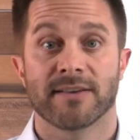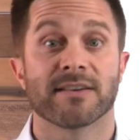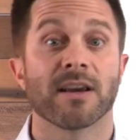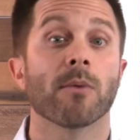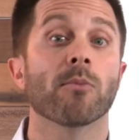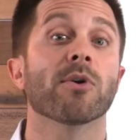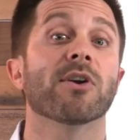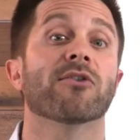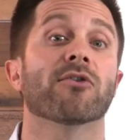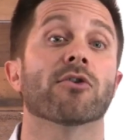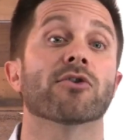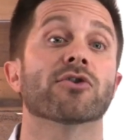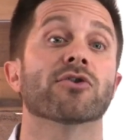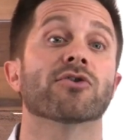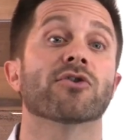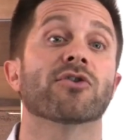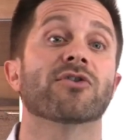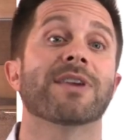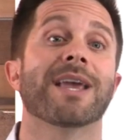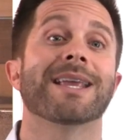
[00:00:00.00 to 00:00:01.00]
And some
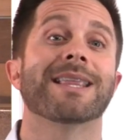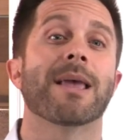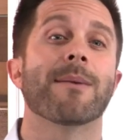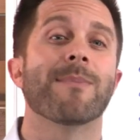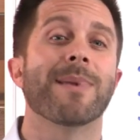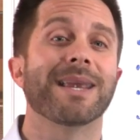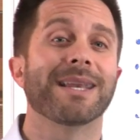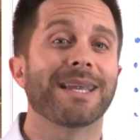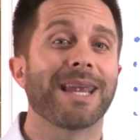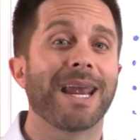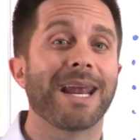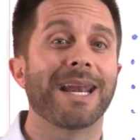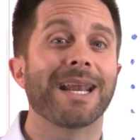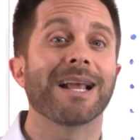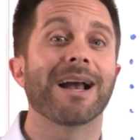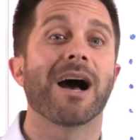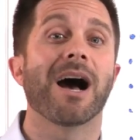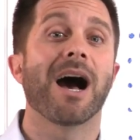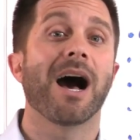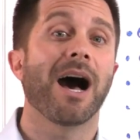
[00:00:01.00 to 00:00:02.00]
researchers are saying that
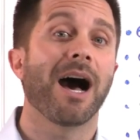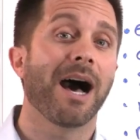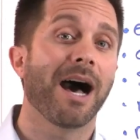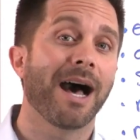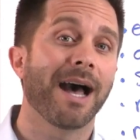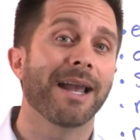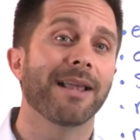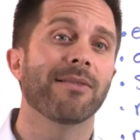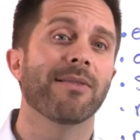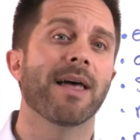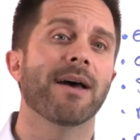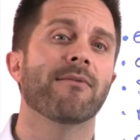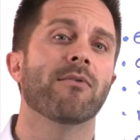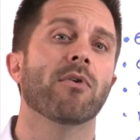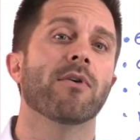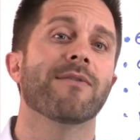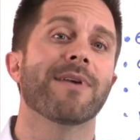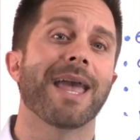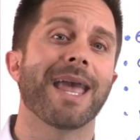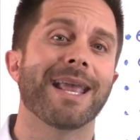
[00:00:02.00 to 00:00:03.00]
maintaining a high
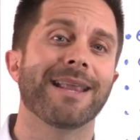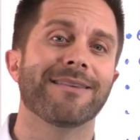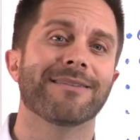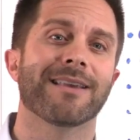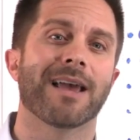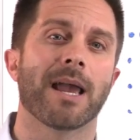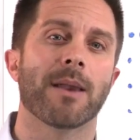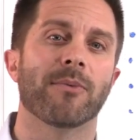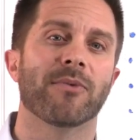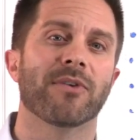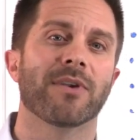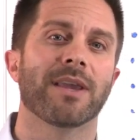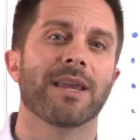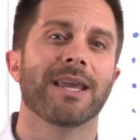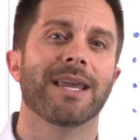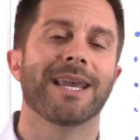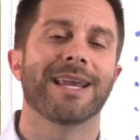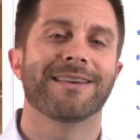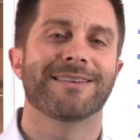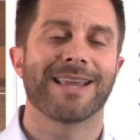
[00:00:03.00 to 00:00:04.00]
level of enzymes
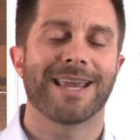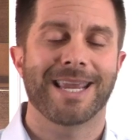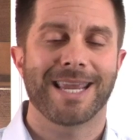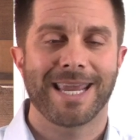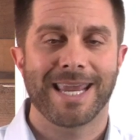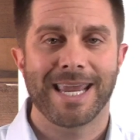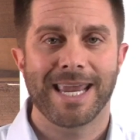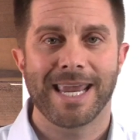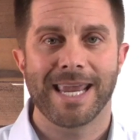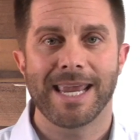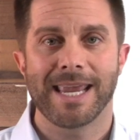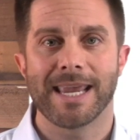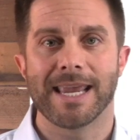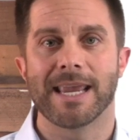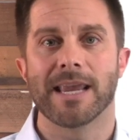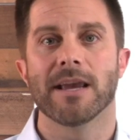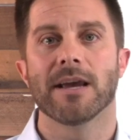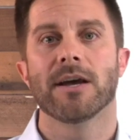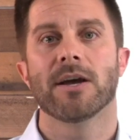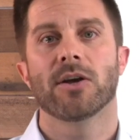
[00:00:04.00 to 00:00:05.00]
is a
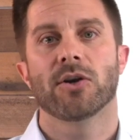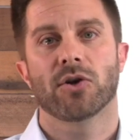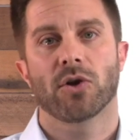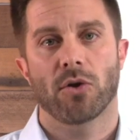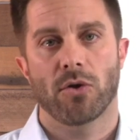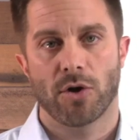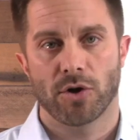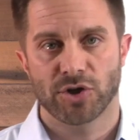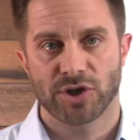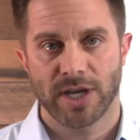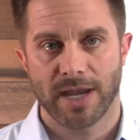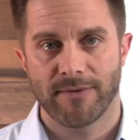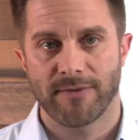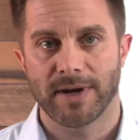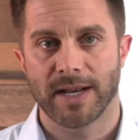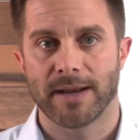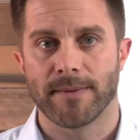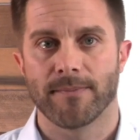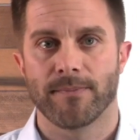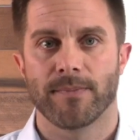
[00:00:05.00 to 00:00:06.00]
key to
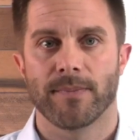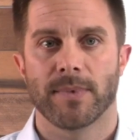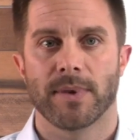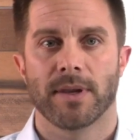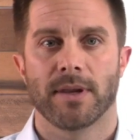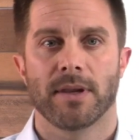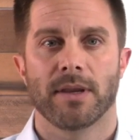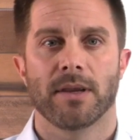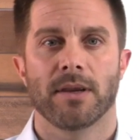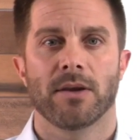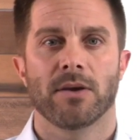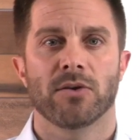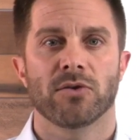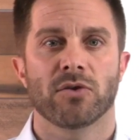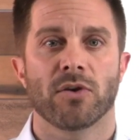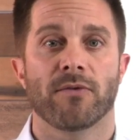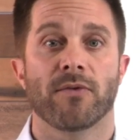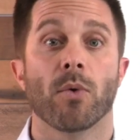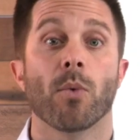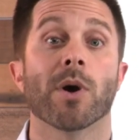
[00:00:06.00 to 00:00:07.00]
longevity.
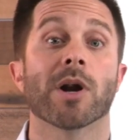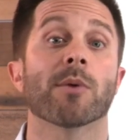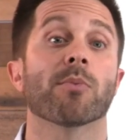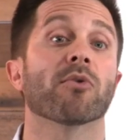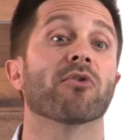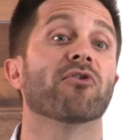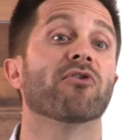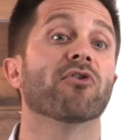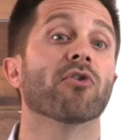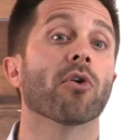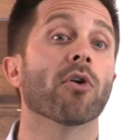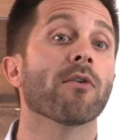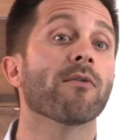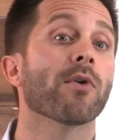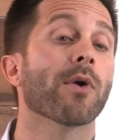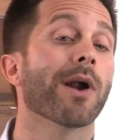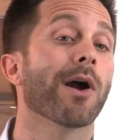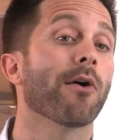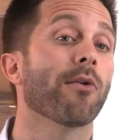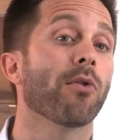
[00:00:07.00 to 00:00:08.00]
So if you want to
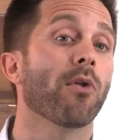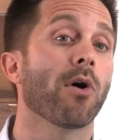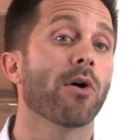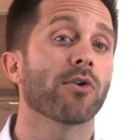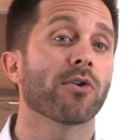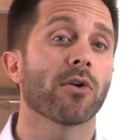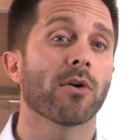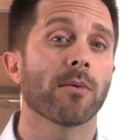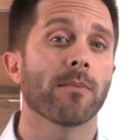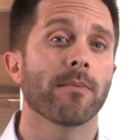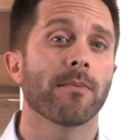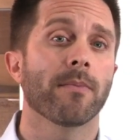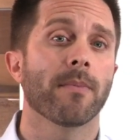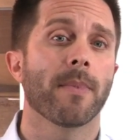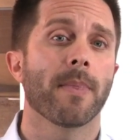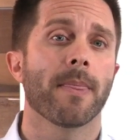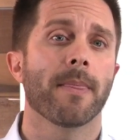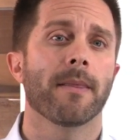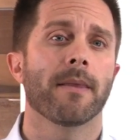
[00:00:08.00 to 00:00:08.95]
preserve your health long term,